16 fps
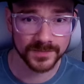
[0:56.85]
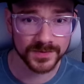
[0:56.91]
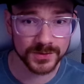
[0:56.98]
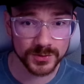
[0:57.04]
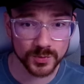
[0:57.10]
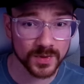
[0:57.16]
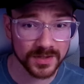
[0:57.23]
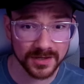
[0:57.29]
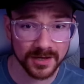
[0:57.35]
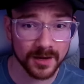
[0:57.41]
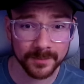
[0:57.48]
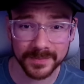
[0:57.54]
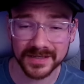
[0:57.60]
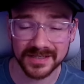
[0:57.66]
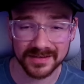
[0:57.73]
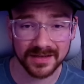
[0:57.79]
there's one
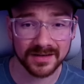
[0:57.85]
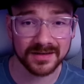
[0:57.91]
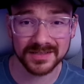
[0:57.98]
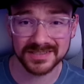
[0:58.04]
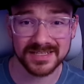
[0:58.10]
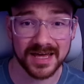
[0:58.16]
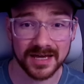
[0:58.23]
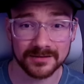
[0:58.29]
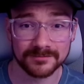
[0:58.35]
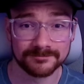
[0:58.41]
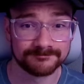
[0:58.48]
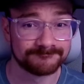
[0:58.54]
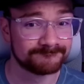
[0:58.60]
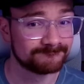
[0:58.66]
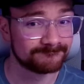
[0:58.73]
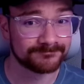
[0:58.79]
company that does that,
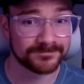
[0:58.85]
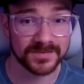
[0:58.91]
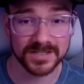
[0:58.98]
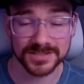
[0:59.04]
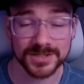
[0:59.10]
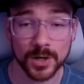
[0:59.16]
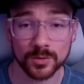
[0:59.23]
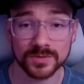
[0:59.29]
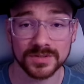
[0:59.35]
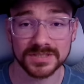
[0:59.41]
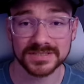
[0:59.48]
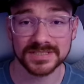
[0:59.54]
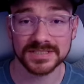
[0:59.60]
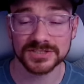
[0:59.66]
and it's only